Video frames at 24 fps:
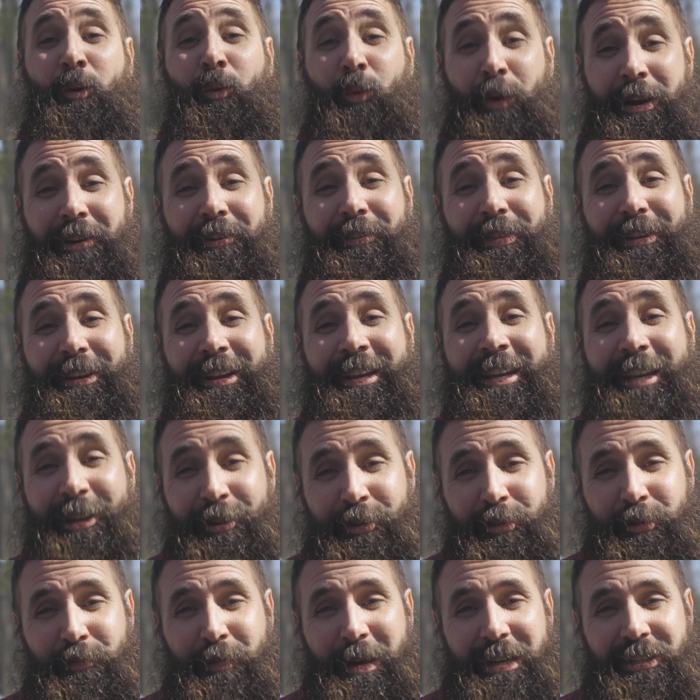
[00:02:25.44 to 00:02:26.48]
We're the
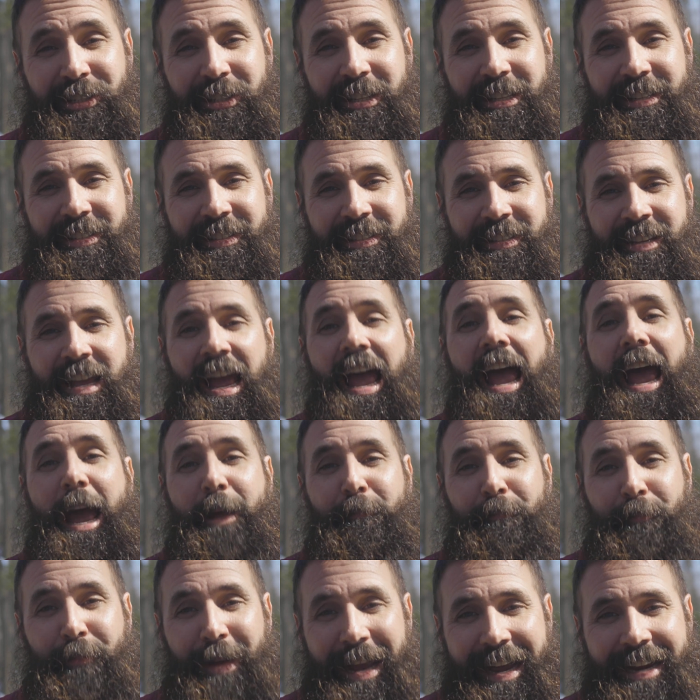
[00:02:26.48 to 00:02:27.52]
gear specialists
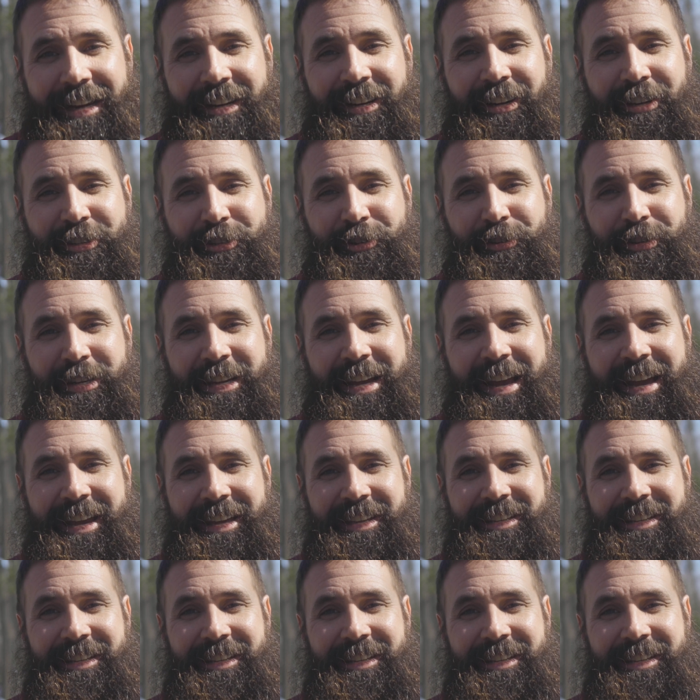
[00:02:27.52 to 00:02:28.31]
at Backcountry